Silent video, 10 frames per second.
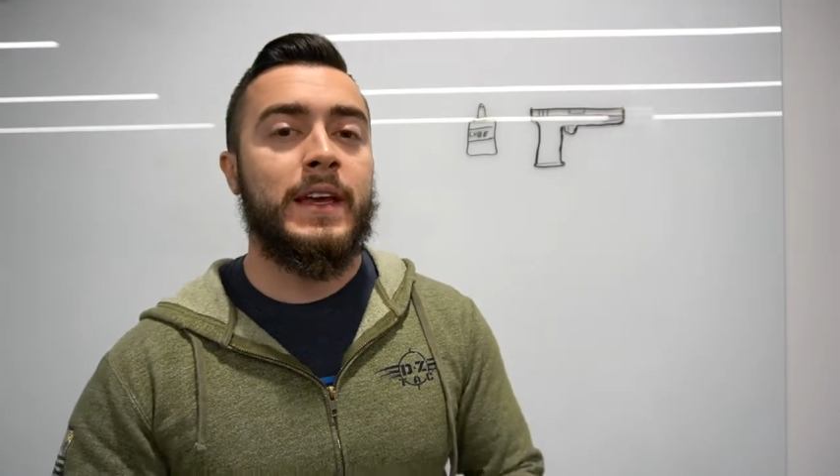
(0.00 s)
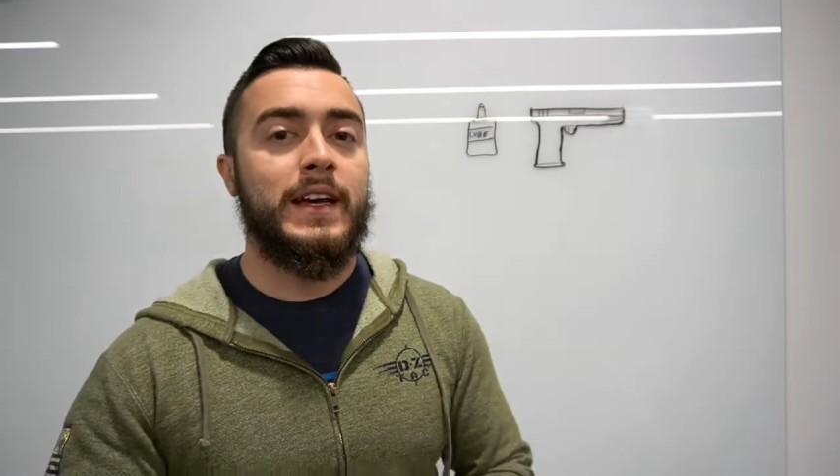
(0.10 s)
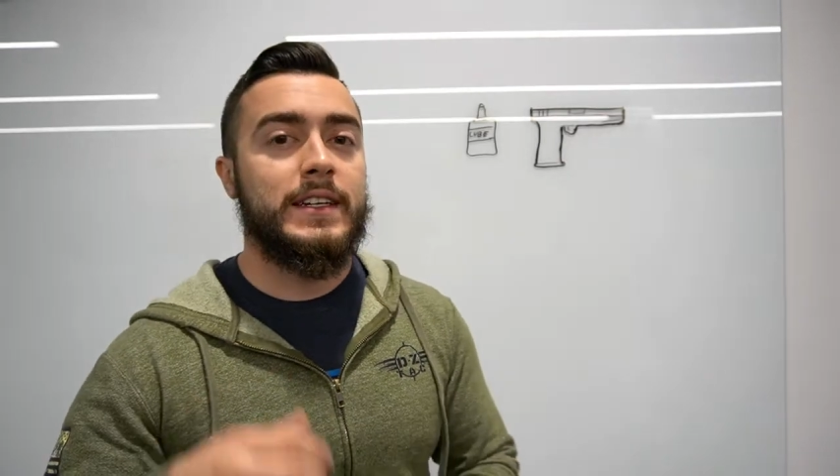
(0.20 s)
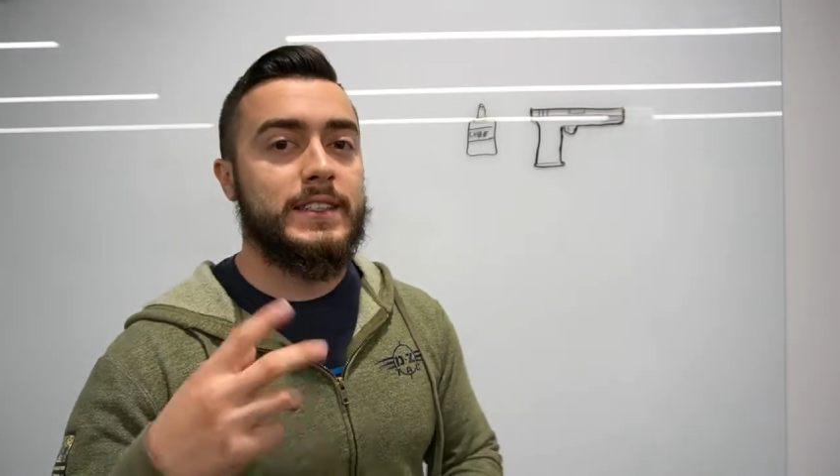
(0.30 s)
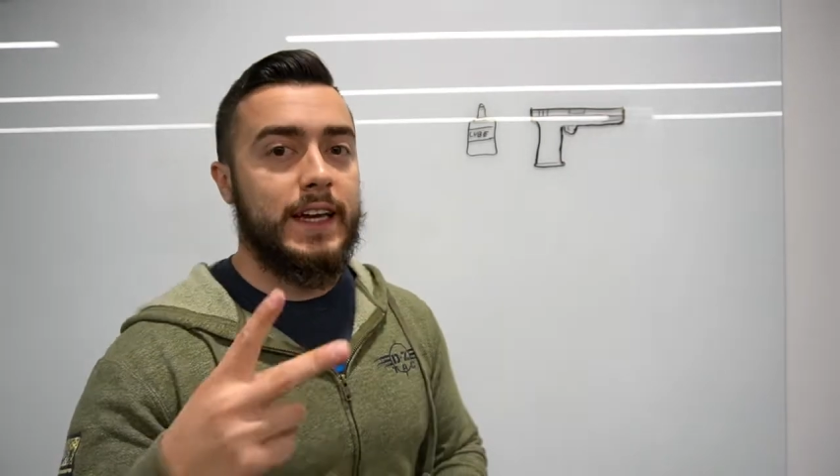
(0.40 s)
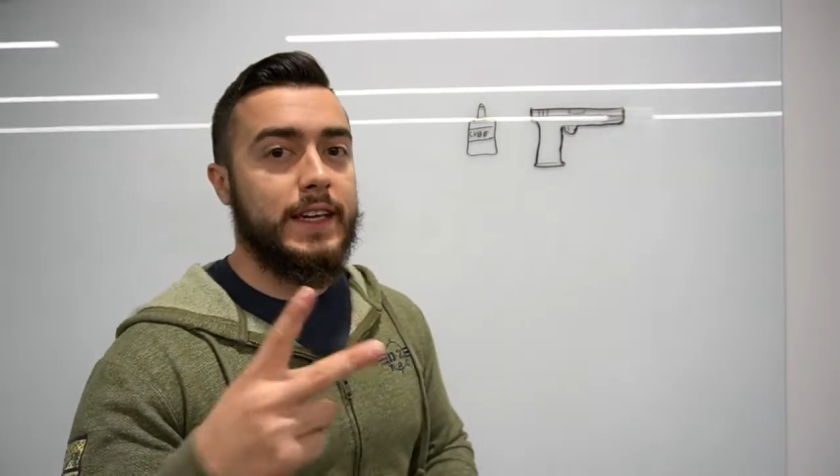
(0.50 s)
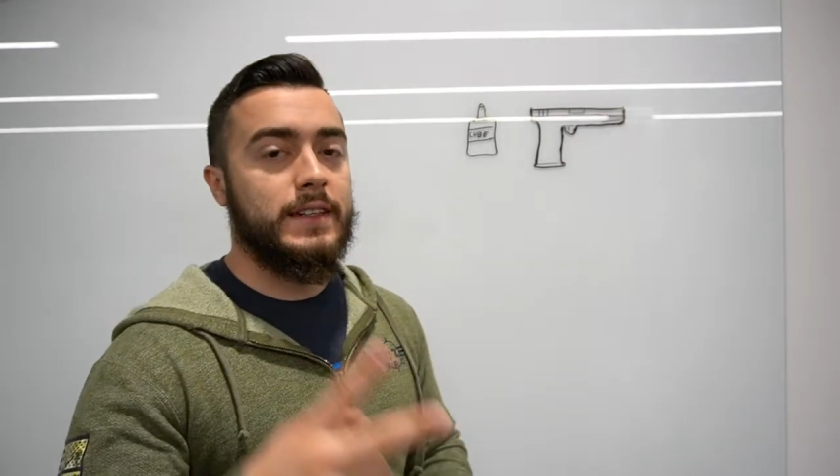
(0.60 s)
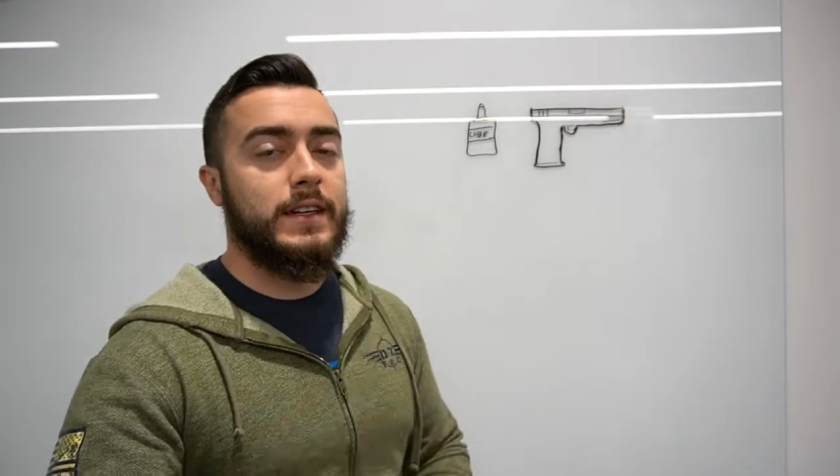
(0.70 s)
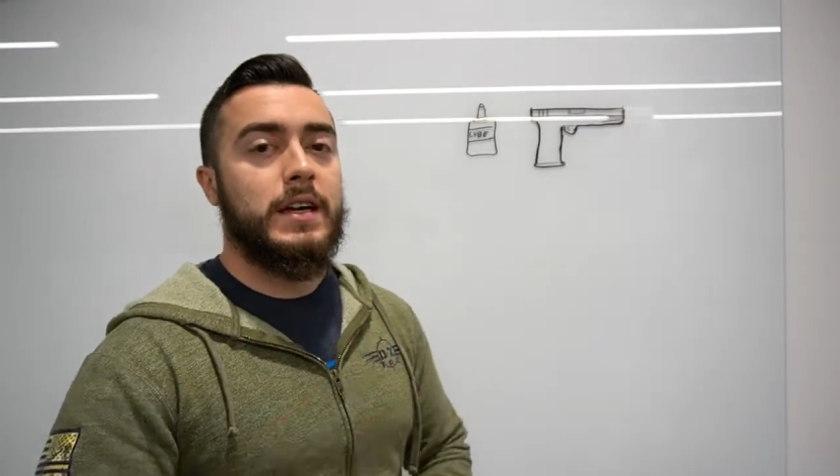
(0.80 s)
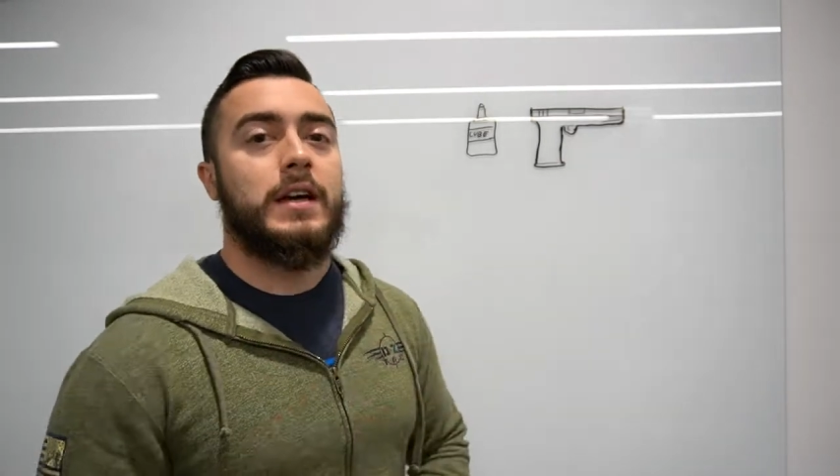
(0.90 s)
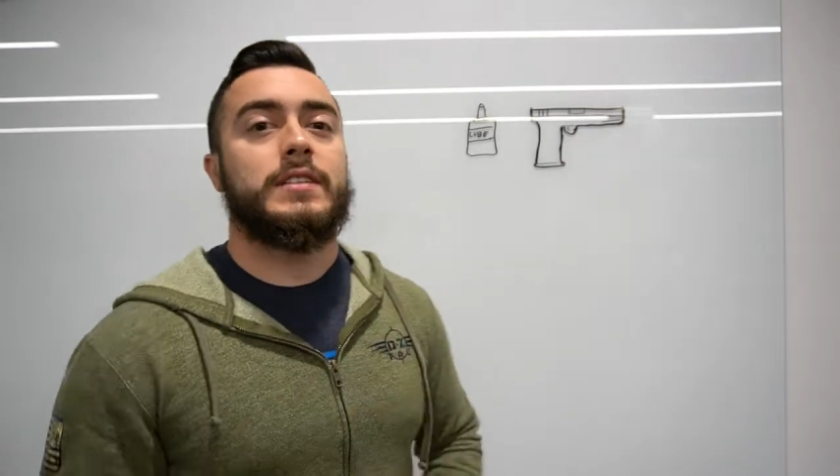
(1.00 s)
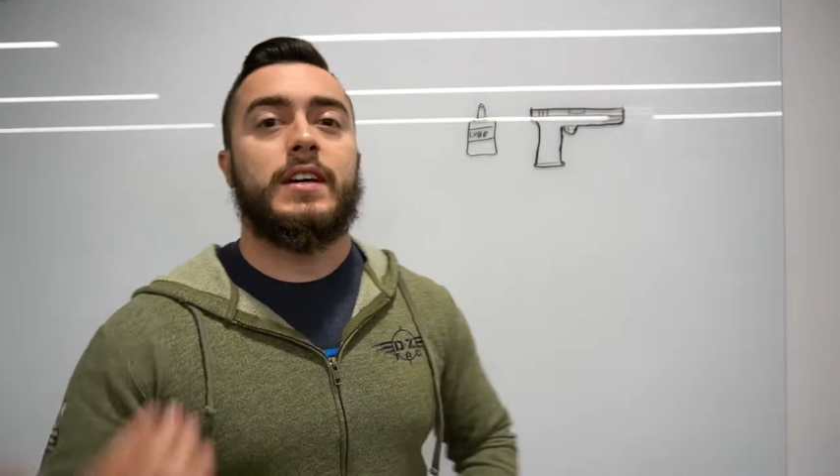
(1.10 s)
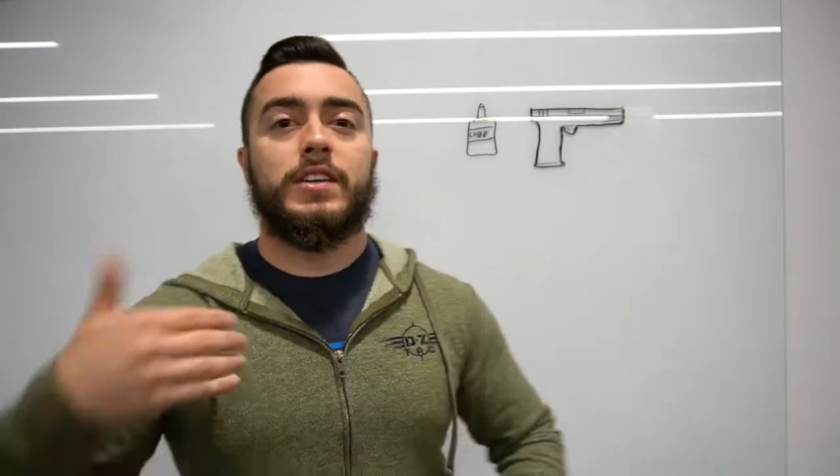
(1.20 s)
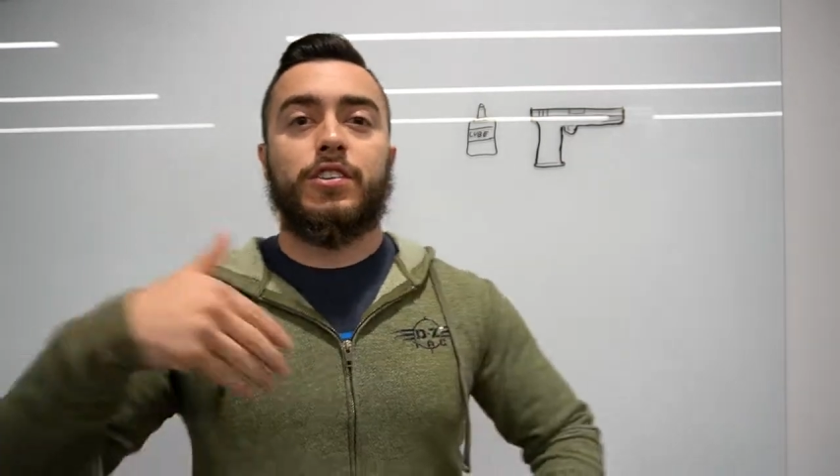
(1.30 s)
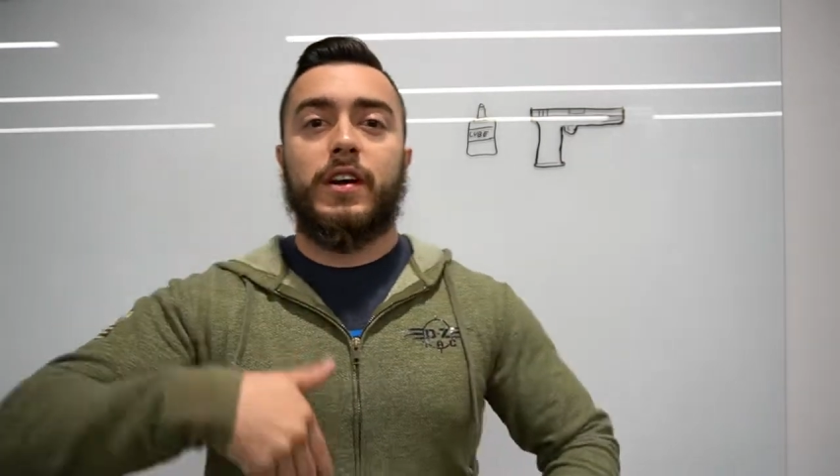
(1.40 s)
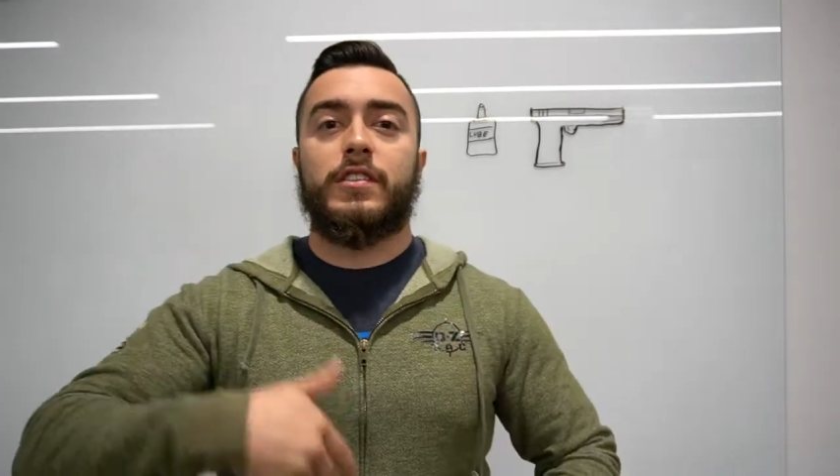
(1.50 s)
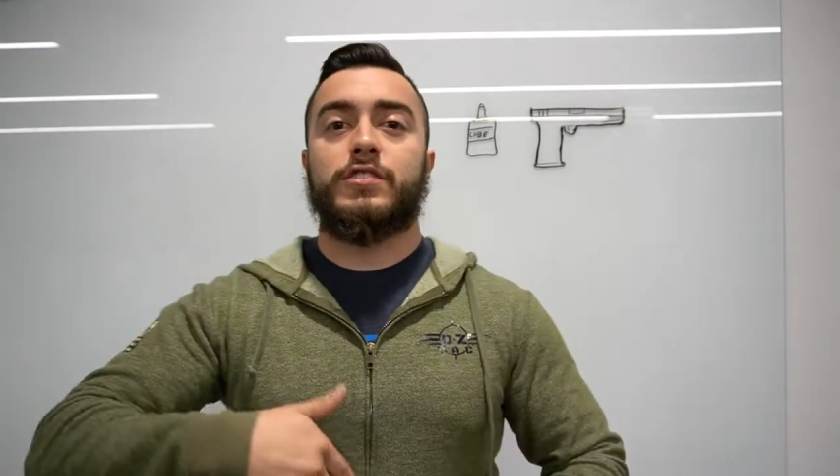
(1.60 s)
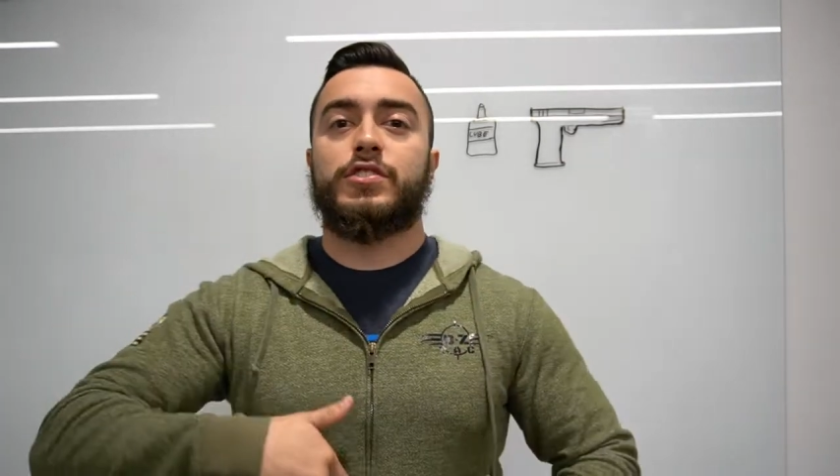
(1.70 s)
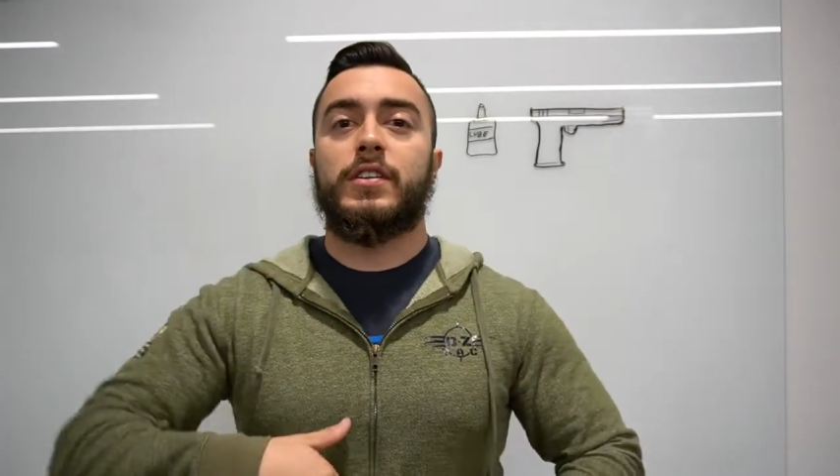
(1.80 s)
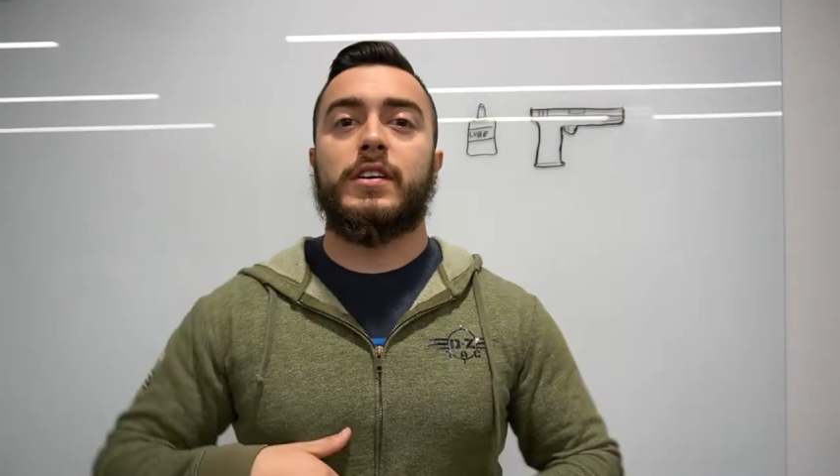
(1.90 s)
Second, tuck your inner
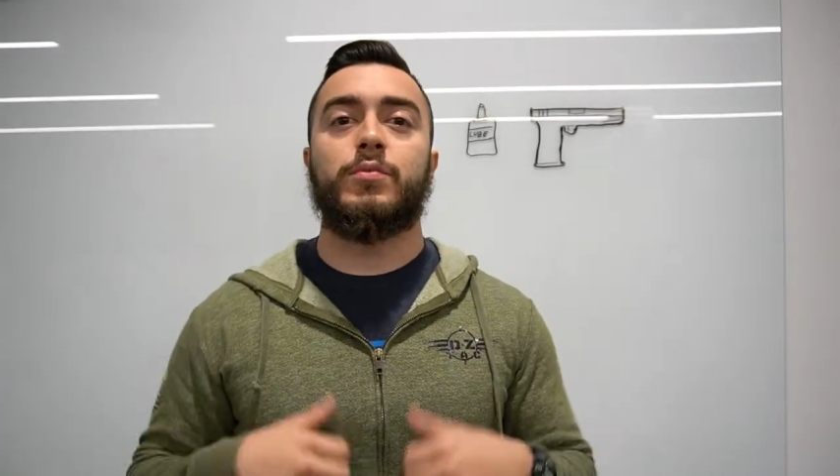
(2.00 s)
shirt in